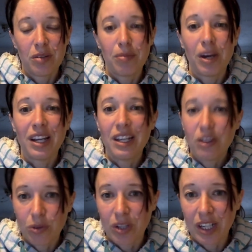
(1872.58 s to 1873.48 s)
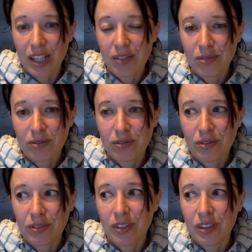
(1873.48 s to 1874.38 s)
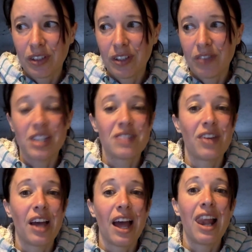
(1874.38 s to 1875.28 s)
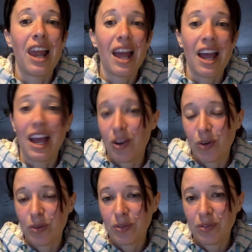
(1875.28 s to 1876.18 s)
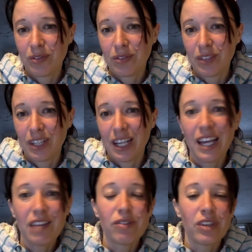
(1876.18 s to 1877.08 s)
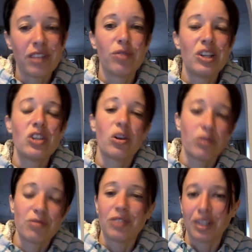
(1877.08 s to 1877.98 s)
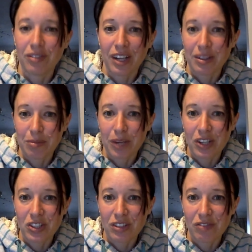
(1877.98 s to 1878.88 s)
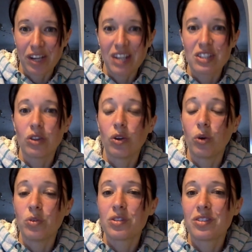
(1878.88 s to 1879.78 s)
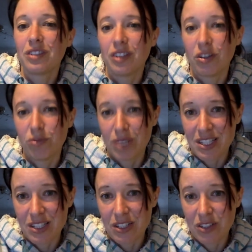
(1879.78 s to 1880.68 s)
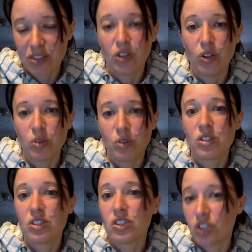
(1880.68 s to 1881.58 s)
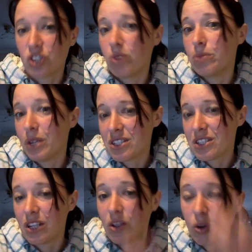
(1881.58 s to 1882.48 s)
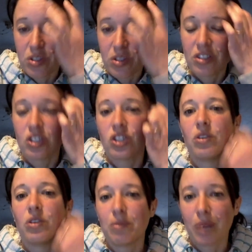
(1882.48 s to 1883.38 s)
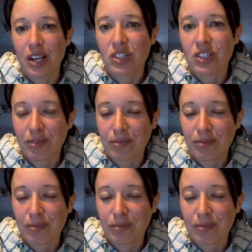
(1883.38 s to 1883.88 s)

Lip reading: But equally, there's the eleeo. Even if we don't feel that compassion, that is not a reason not to show mercy, not to show compassion.